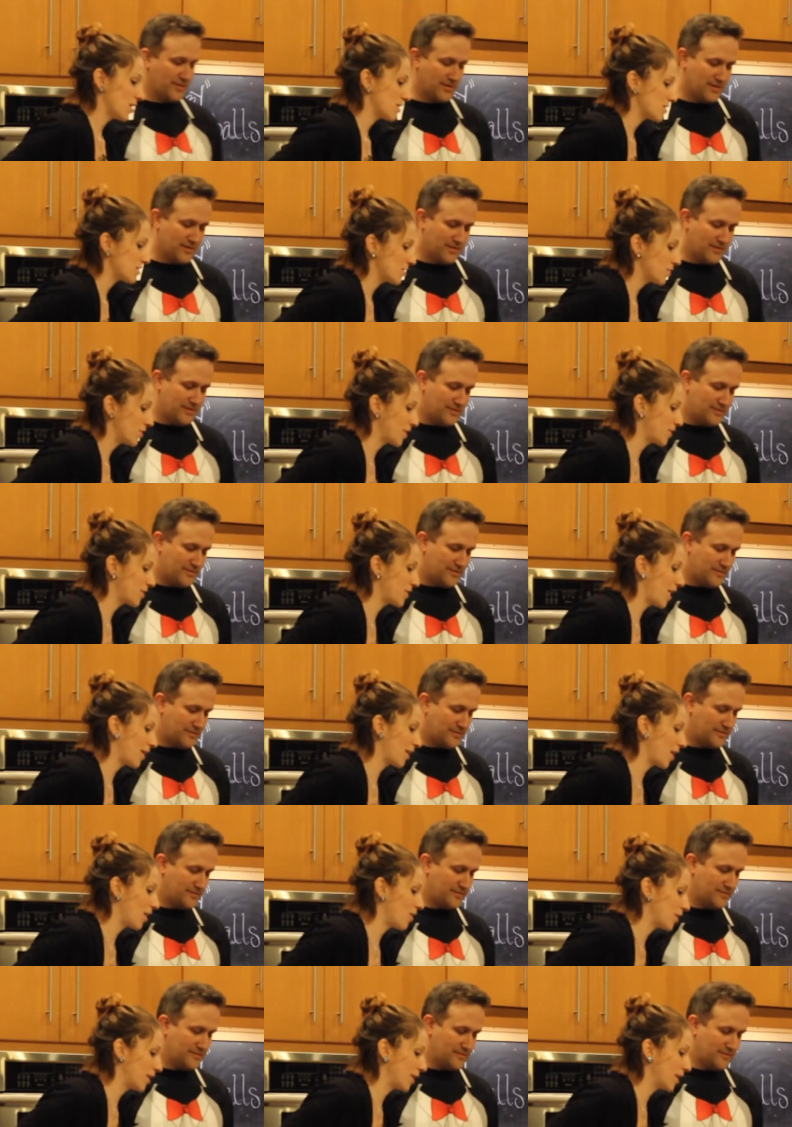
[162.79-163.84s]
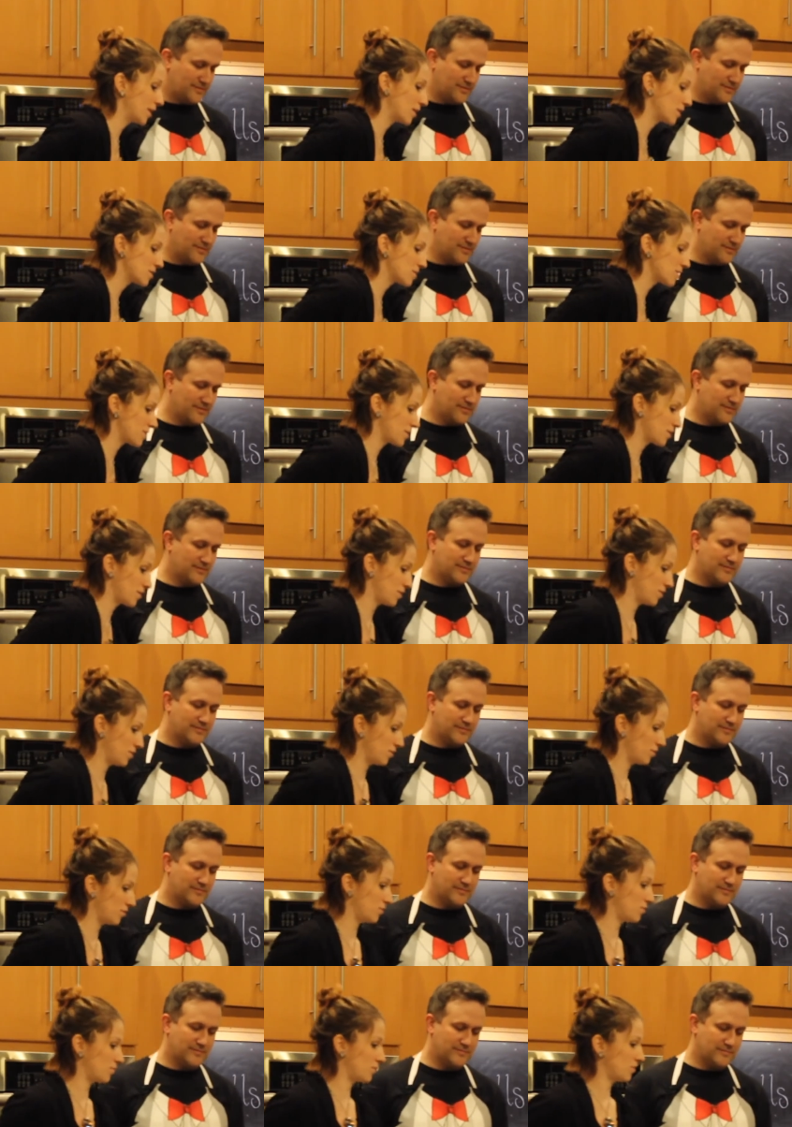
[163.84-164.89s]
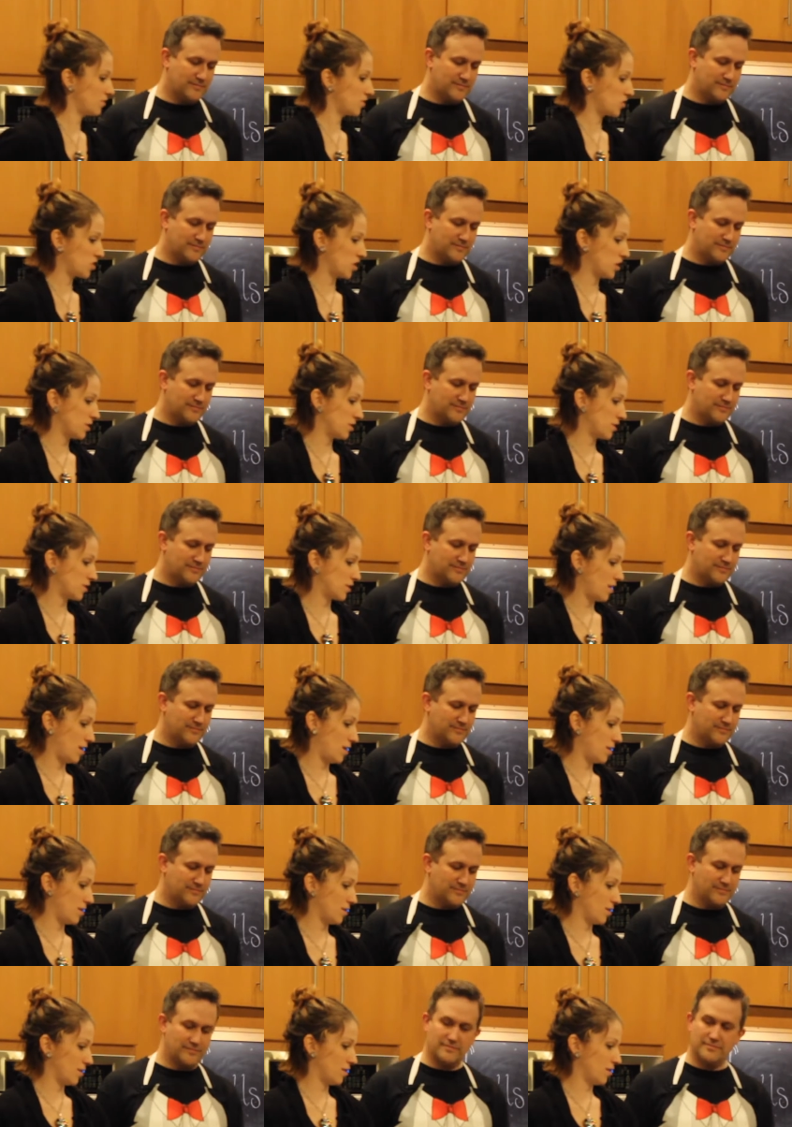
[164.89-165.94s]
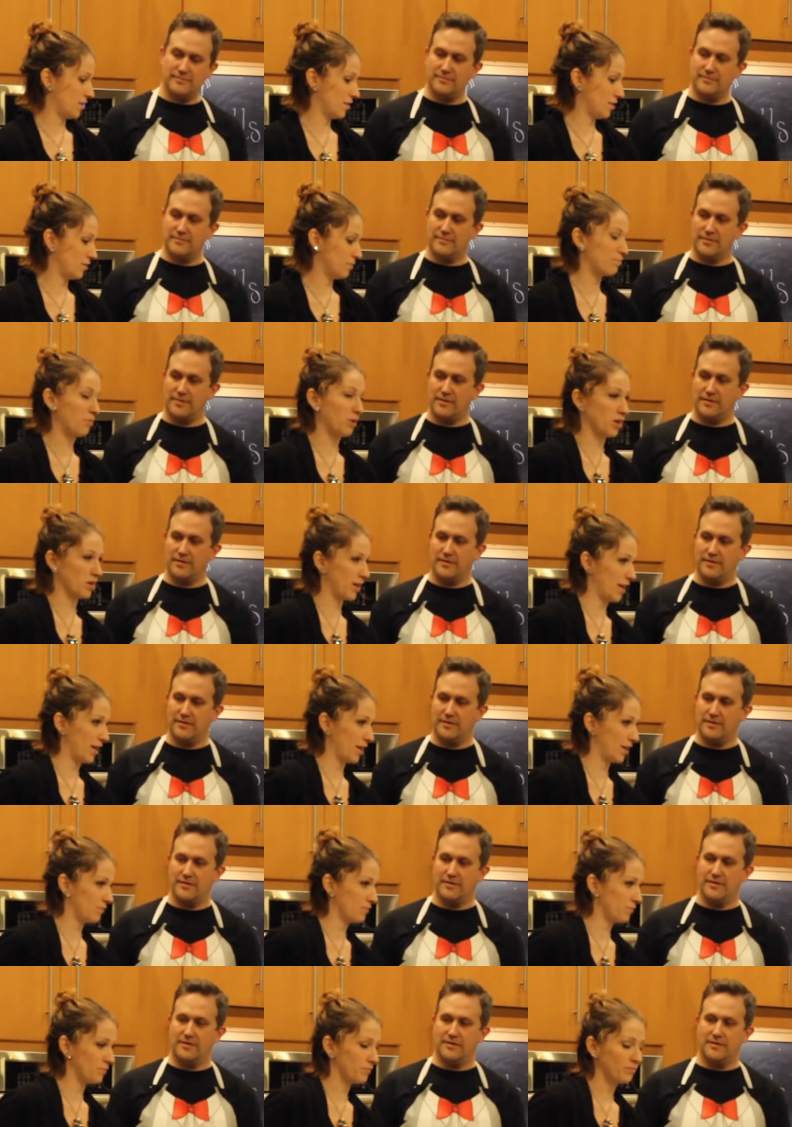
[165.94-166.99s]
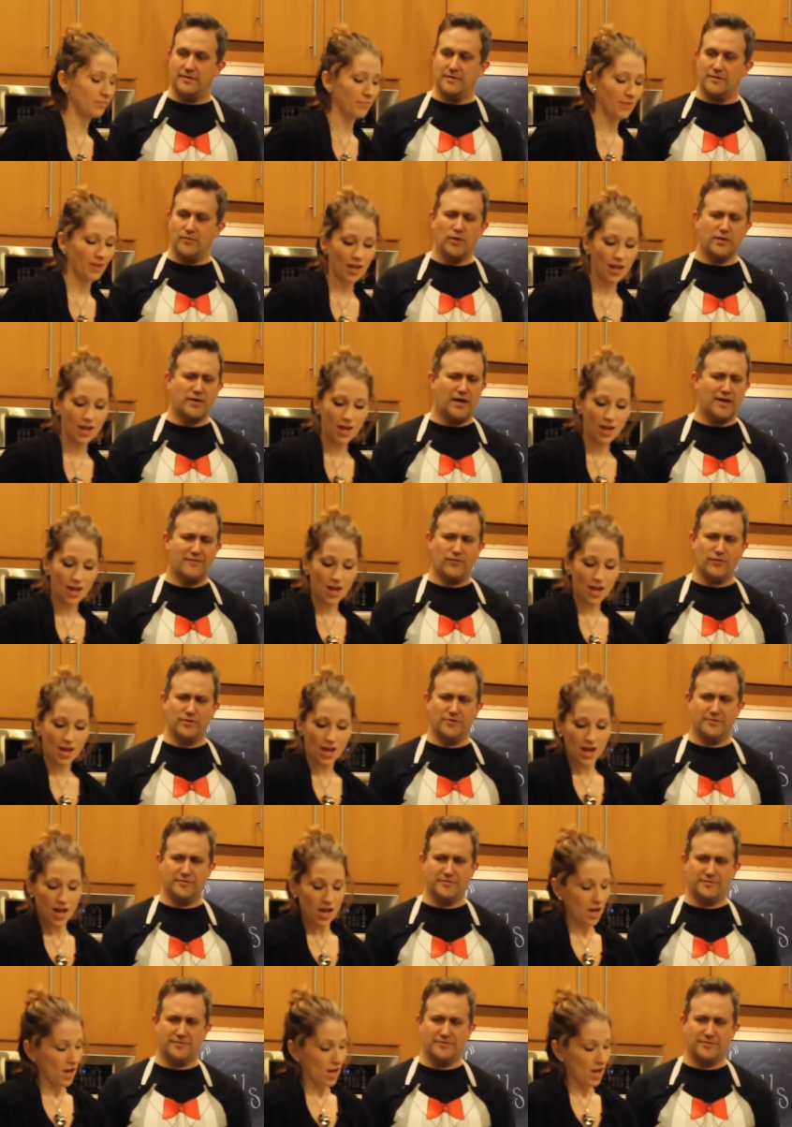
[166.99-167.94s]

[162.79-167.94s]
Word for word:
Speaker 1: So get that going to just under burning.
Speaker 2: What kind of oil?